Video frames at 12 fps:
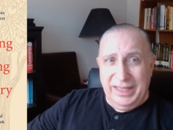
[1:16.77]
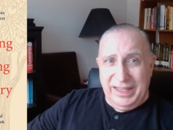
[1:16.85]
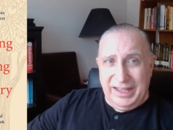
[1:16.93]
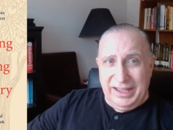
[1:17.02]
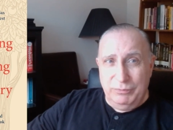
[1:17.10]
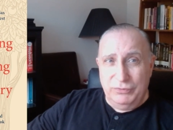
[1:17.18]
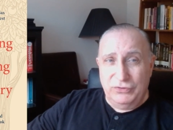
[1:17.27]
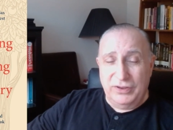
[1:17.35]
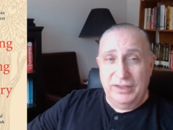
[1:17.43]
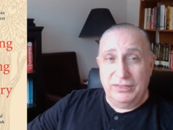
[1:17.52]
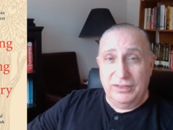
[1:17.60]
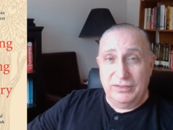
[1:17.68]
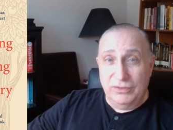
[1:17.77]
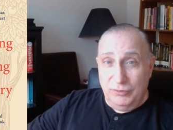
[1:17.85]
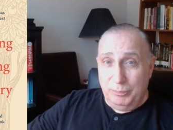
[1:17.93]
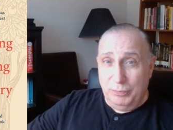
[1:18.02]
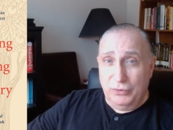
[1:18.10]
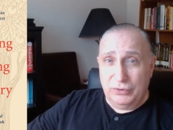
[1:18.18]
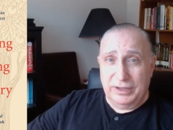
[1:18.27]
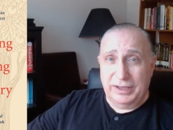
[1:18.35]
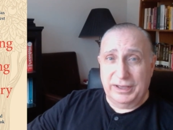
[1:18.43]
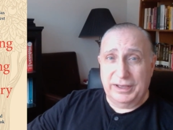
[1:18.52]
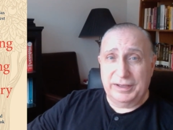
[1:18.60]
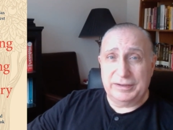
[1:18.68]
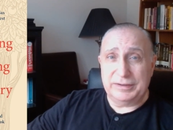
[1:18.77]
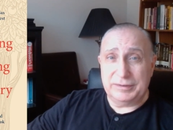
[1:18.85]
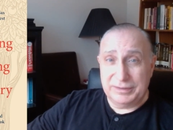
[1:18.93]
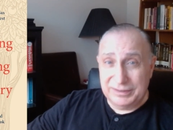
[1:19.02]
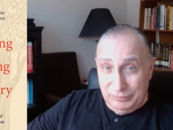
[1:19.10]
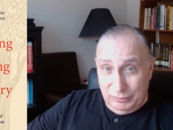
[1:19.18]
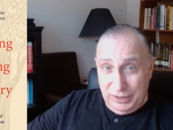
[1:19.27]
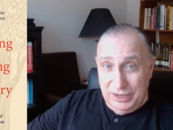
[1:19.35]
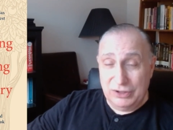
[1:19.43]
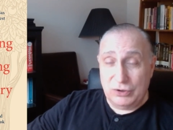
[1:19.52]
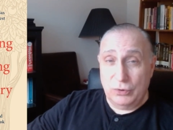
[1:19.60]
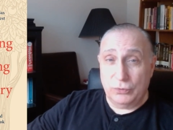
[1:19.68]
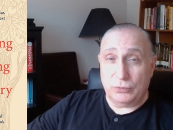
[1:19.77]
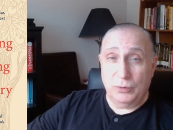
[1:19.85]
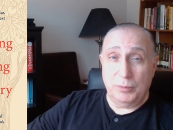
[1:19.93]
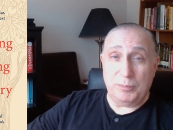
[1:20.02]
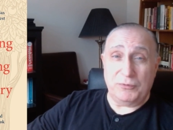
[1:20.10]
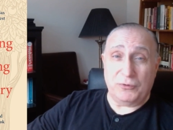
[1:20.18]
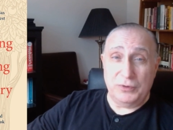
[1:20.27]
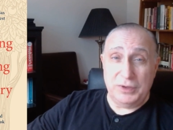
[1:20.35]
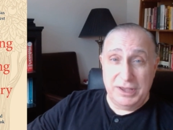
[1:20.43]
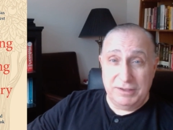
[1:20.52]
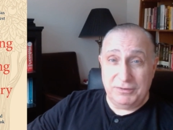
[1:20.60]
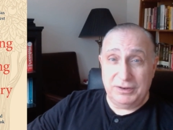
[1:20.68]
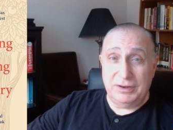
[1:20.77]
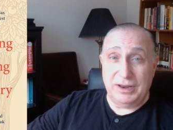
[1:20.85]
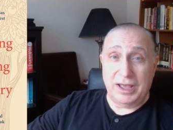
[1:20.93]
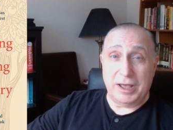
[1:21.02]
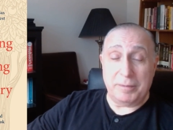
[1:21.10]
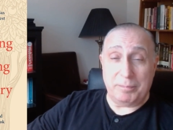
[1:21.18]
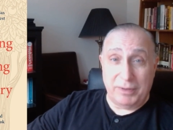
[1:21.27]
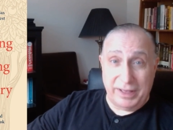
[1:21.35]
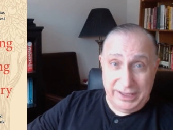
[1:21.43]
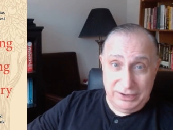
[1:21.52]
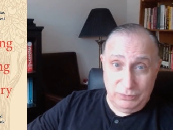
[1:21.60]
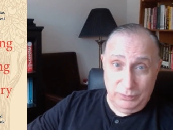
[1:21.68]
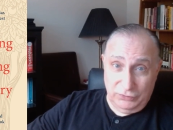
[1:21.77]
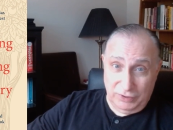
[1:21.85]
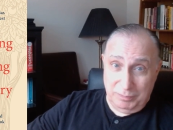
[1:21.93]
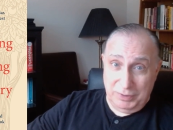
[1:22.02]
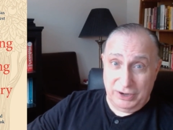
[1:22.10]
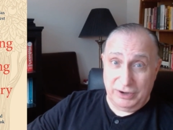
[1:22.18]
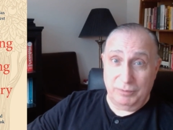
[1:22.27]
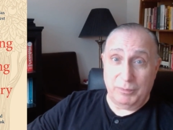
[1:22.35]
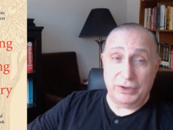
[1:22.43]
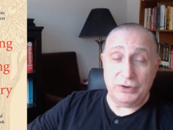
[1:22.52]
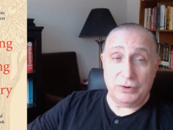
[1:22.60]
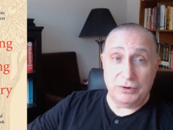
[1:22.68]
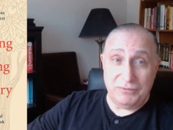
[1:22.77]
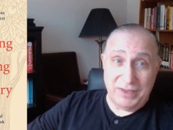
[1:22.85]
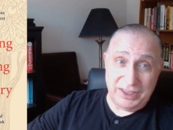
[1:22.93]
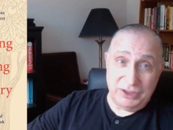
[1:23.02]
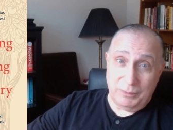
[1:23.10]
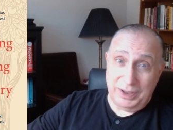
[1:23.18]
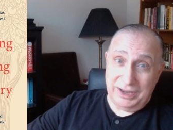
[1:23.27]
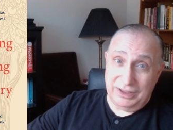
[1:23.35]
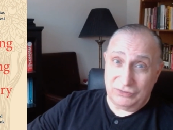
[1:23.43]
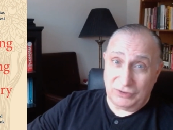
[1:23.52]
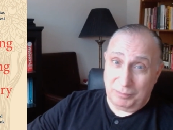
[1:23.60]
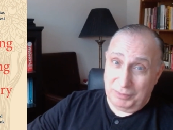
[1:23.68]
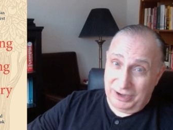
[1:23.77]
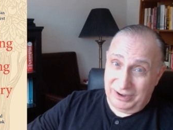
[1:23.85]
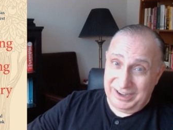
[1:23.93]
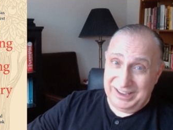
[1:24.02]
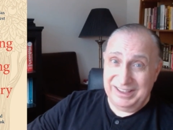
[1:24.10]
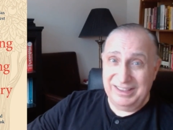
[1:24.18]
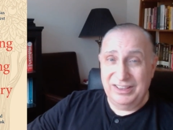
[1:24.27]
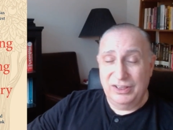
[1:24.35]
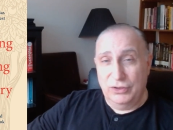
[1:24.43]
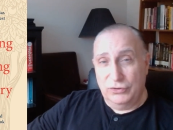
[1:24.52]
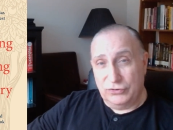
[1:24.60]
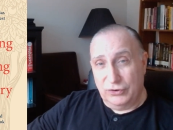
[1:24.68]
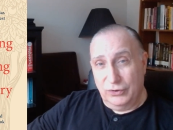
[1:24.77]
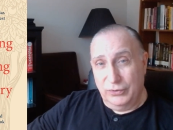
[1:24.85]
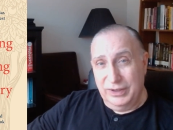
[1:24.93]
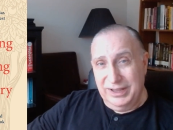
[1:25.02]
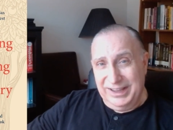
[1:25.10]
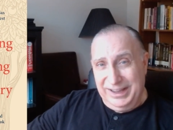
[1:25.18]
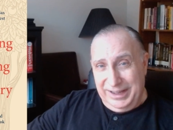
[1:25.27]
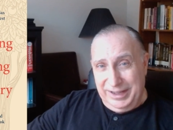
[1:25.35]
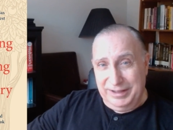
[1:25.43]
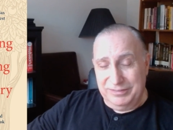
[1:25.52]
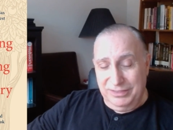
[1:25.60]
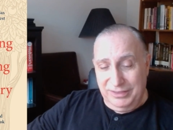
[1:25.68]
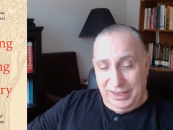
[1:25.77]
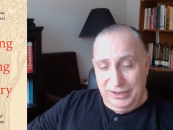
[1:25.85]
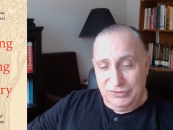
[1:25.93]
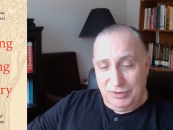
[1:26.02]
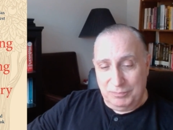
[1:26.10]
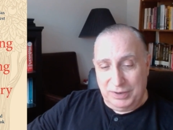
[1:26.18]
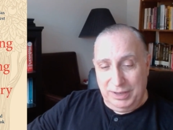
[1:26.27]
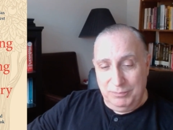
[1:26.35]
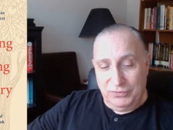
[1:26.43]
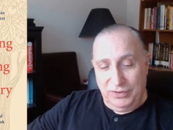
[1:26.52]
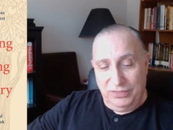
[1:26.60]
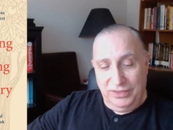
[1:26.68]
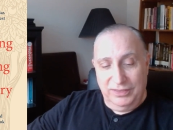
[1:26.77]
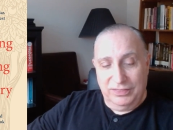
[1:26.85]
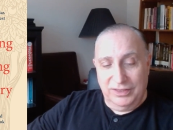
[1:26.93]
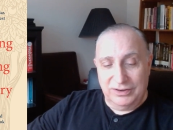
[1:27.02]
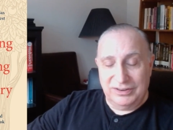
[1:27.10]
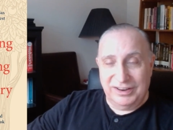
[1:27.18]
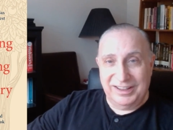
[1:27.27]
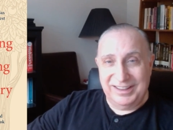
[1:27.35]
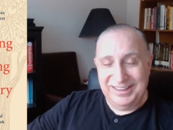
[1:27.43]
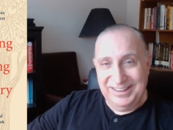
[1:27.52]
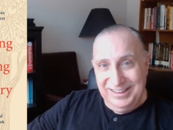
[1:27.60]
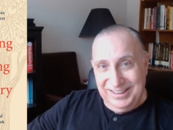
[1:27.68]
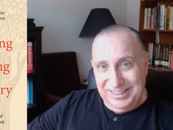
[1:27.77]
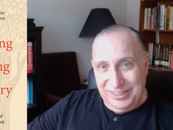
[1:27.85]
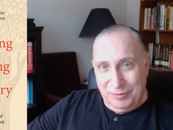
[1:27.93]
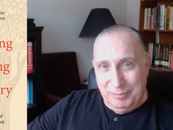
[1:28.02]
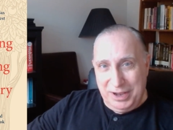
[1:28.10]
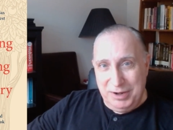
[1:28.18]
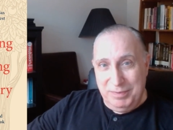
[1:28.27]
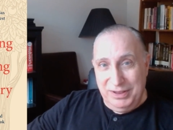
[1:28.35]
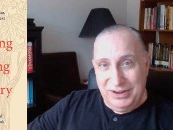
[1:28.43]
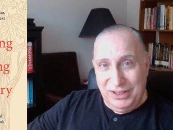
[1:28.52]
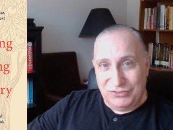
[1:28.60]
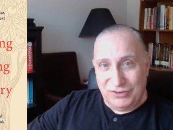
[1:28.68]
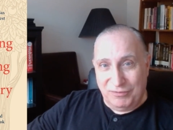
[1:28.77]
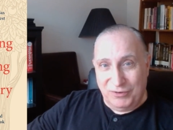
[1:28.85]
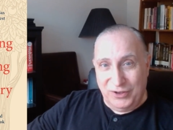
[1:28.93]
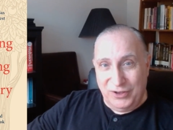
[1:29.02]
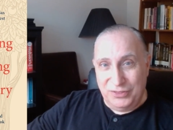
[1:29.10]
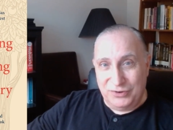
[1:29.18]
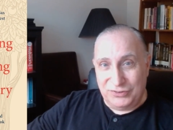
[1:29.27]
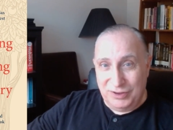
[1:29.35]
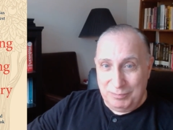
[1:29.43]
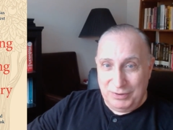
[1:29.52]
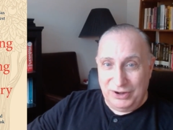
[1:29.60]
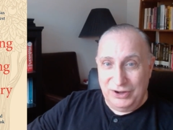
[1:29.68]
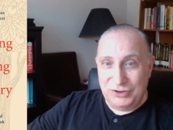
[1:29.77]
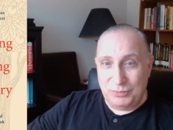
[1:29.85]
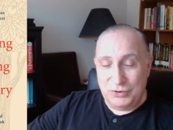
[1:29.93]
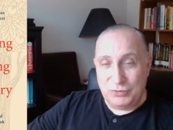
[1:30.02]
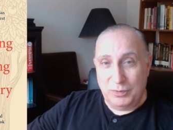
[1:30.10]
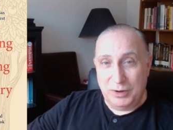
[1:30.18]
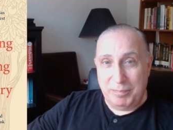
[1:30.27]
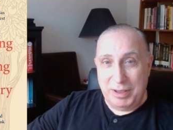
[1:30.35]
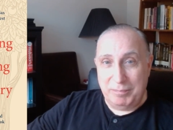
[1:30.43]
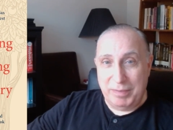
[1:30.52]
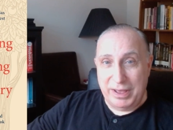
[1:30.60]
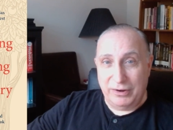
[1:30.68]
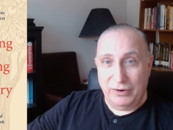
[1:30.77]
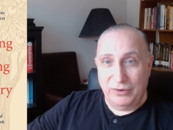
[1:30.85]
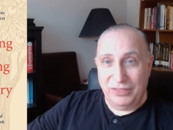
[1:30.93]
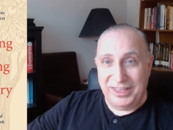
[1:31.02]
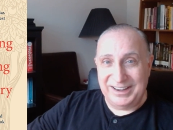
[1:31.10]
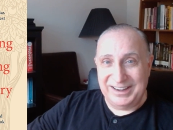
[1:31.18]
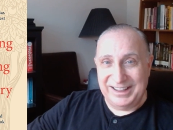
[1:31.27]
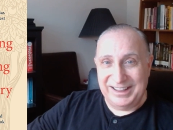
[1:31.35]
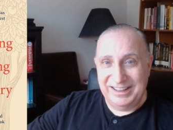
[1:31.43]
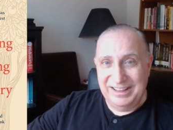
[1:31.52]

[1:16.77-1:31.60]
I would say that this book, read it, go through it before you even apply to a seminary while you're evaluating a seminary. So I sometimes think that there might have been several other seminaries which would have been better than